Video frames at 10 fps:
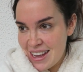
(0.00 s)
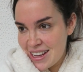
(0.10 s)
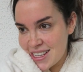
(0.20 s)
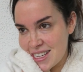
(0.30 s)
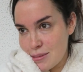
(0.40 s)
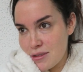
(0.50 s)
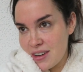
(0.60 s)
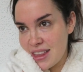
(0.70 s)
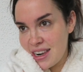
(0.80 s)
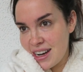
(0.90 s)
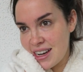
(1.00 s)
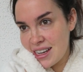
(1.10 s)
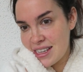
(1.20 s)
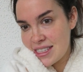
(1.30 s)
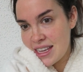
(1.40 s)
Cause that'd be really
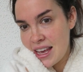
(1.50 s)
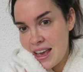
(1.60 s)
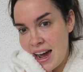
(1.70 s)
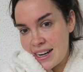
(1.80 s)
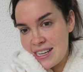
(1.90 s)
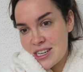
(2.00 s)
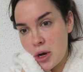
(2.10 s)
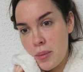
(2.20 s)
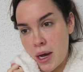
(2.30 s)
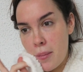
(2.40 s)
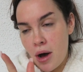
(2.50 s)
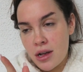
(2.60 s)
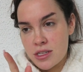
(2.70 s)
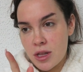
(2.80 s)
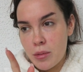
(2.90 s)
nice. I need to go and pick a
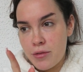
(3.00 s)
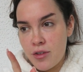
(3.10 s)
parcel up